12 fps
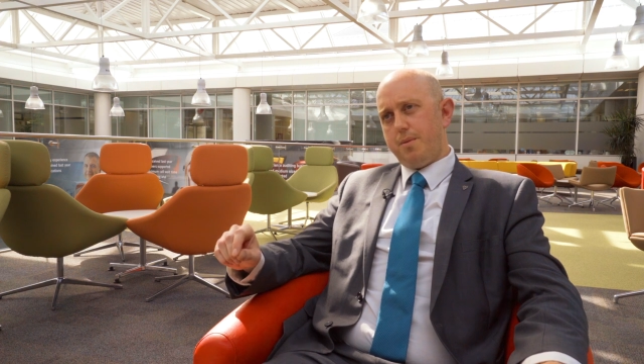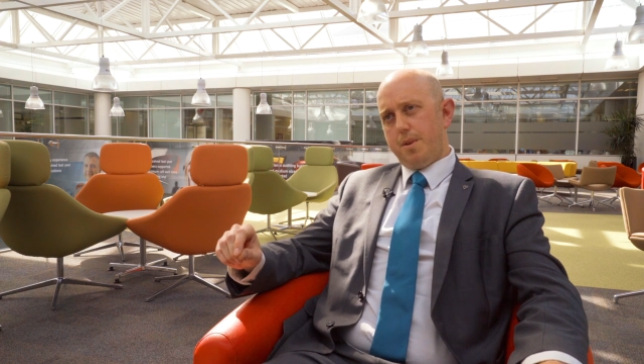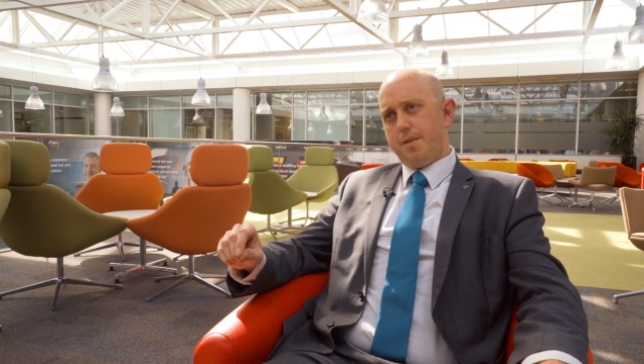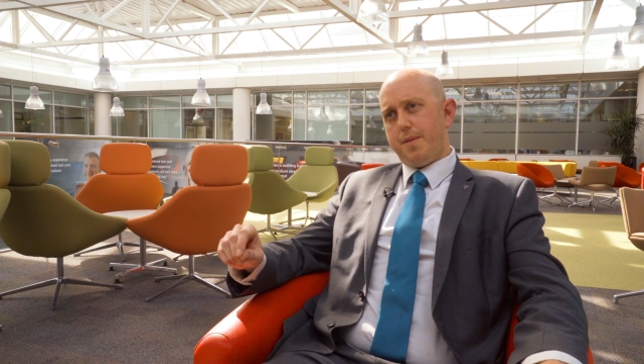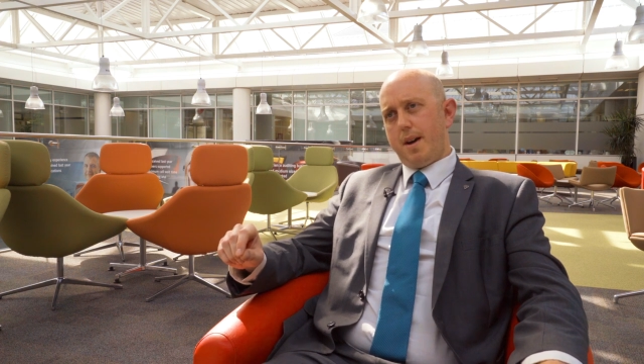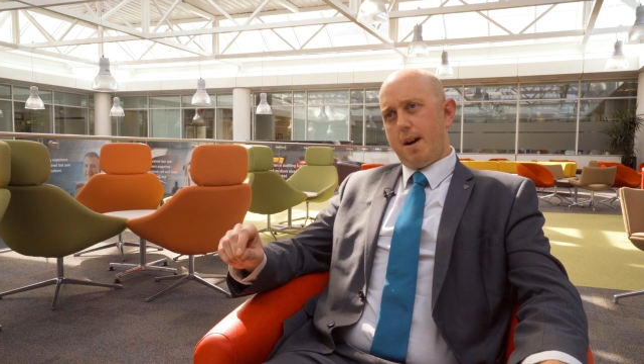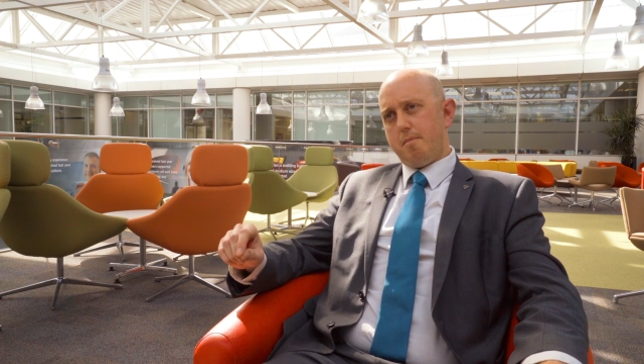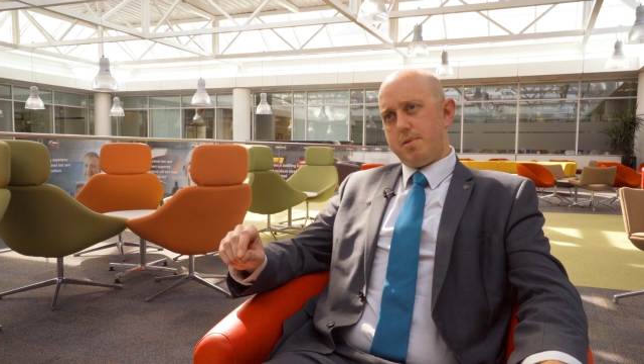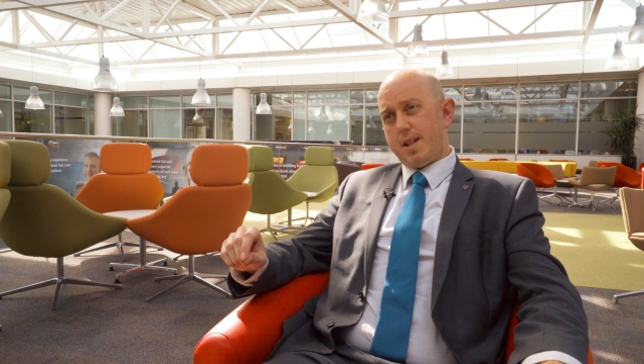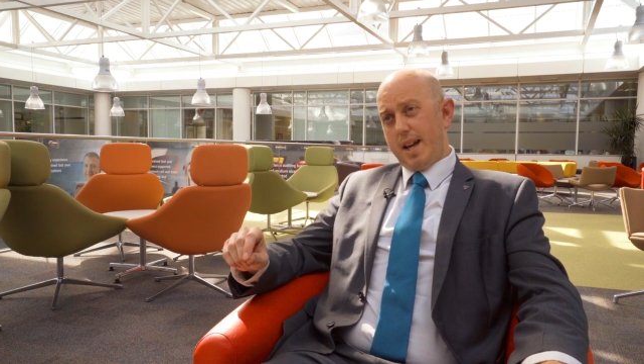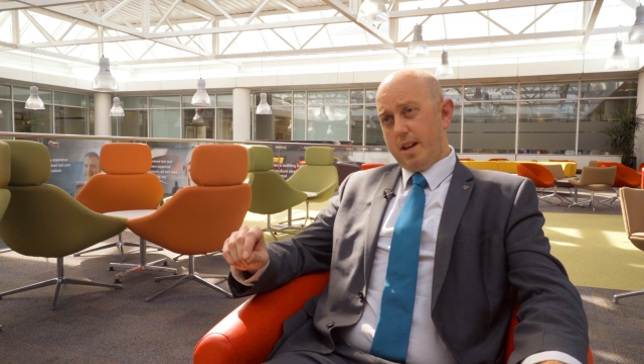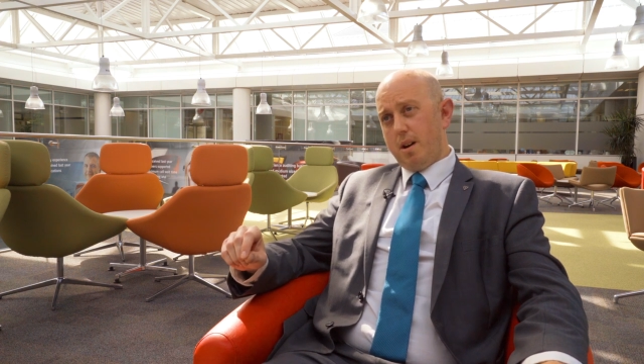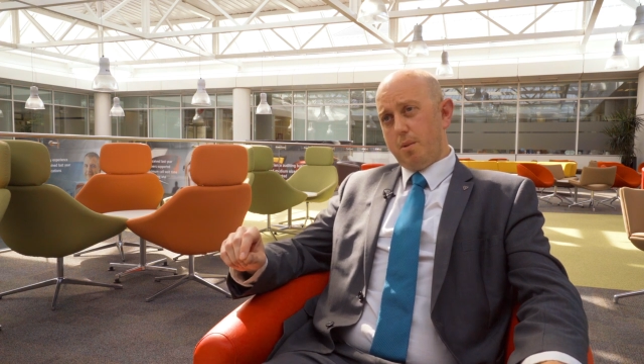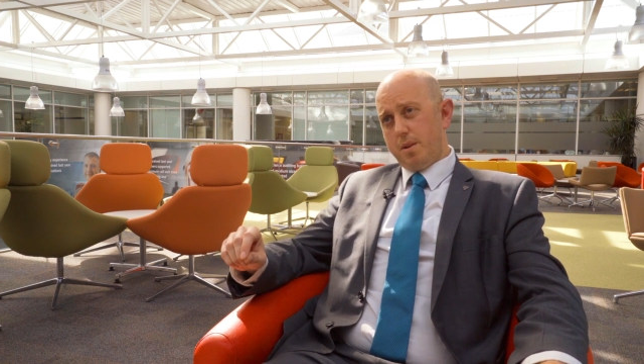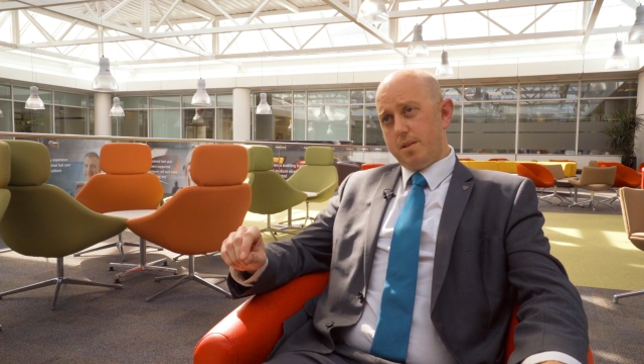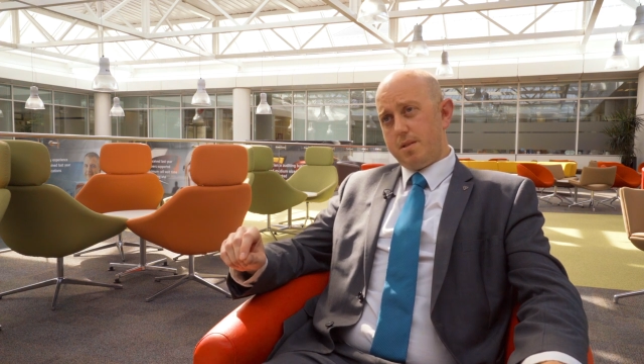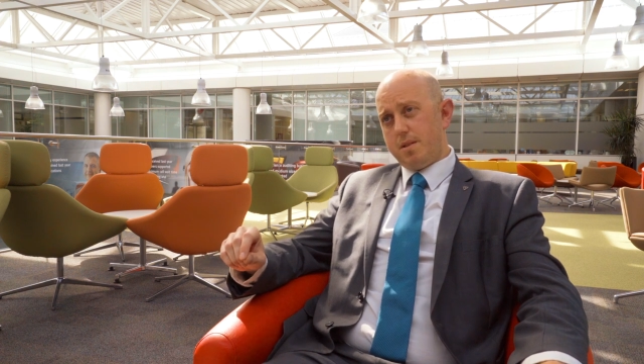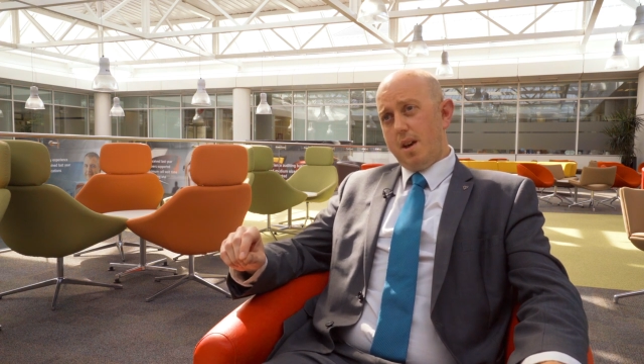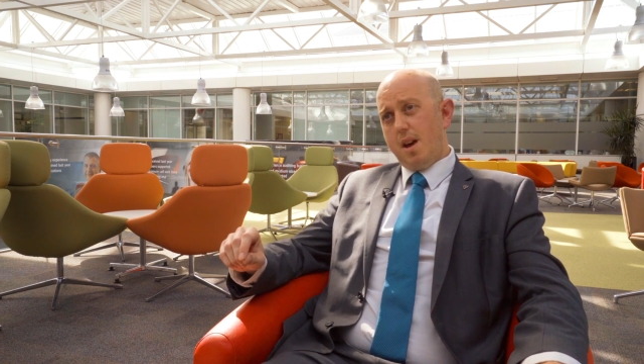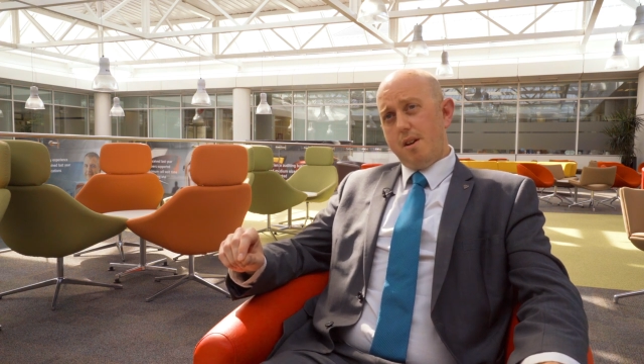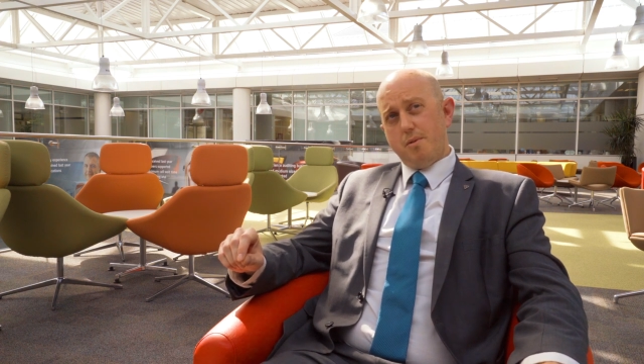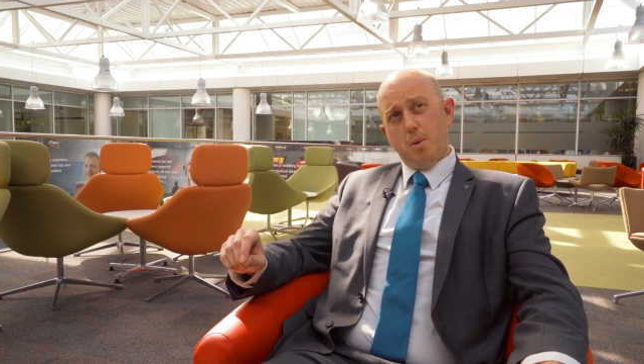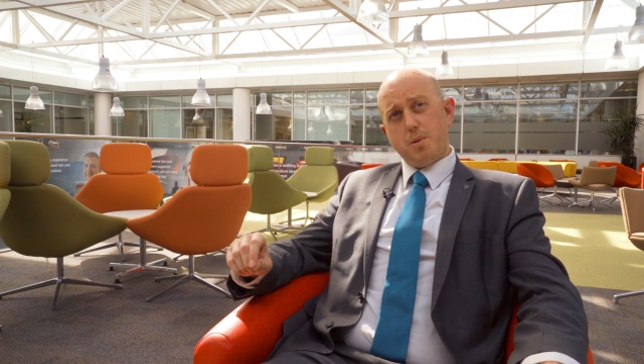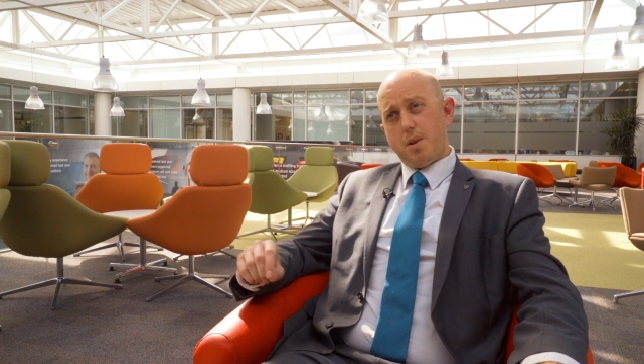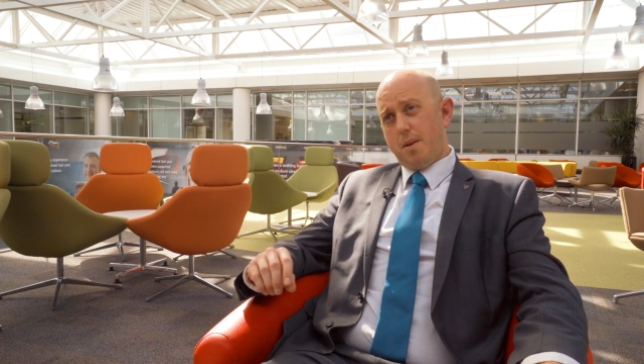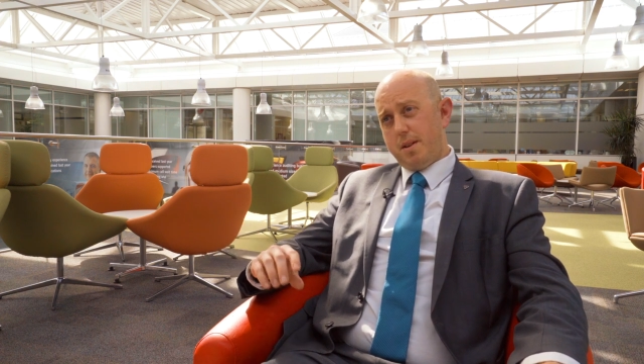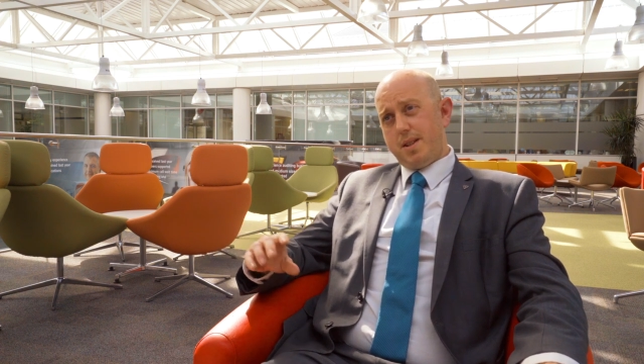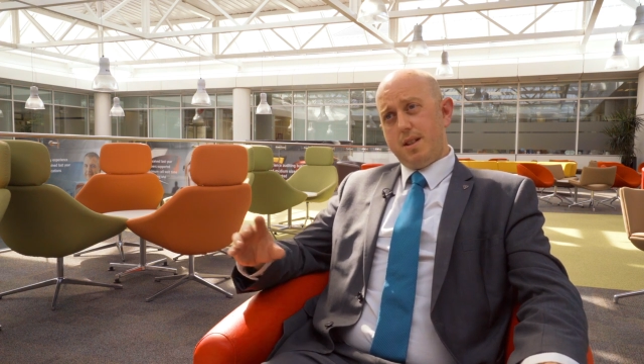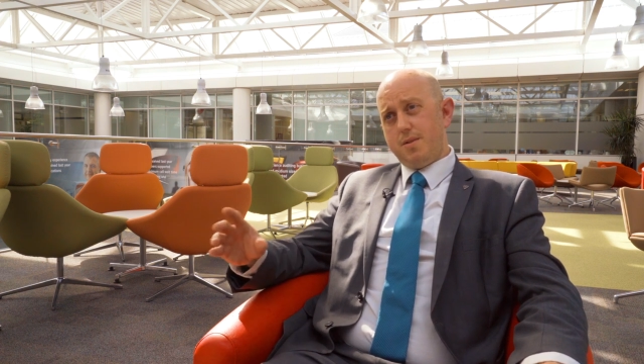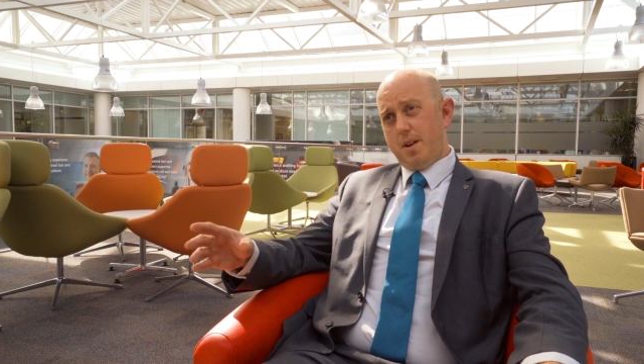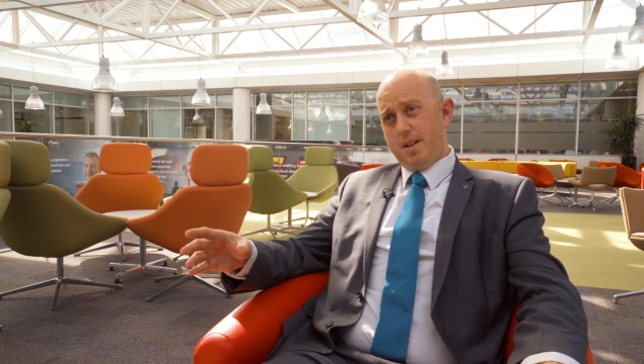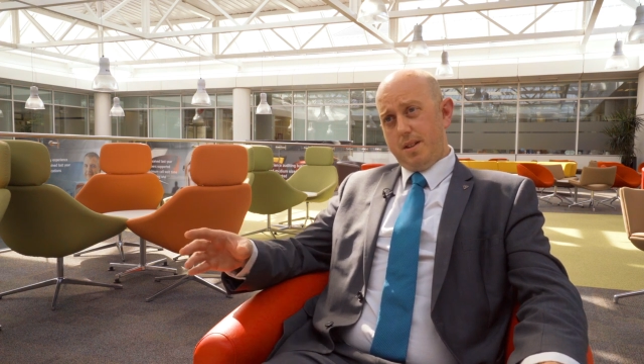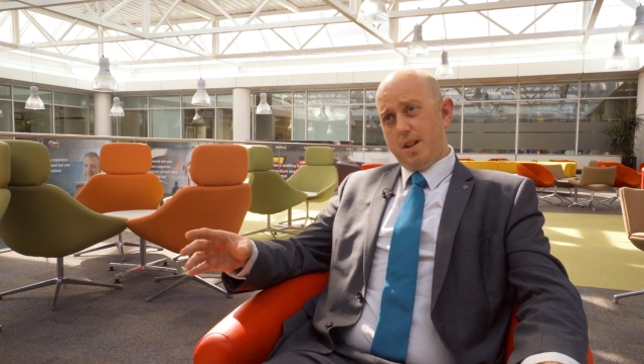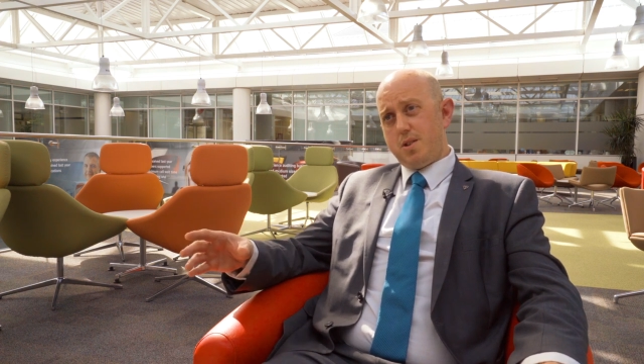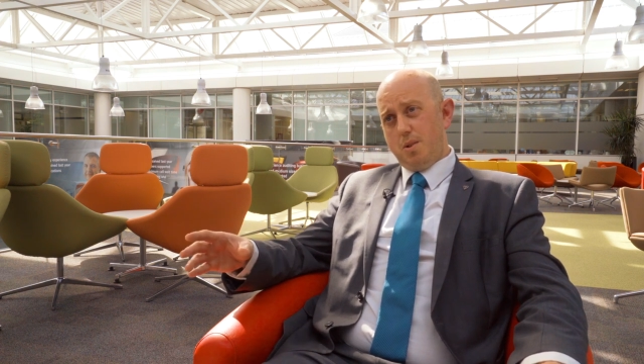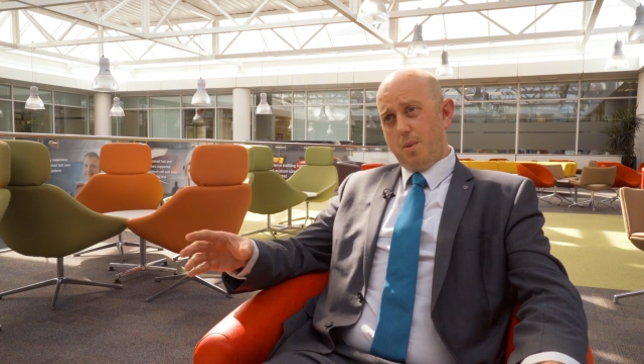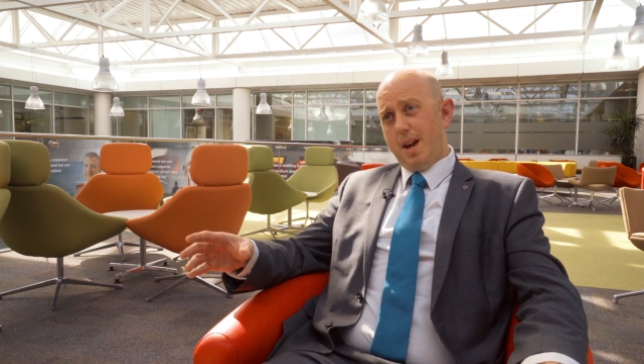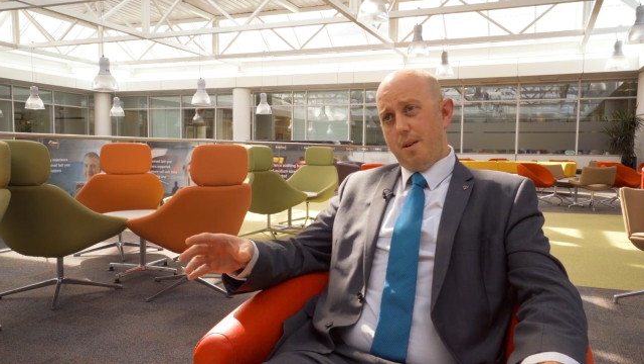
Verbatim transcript: with um, stakeholders, we've also identified additional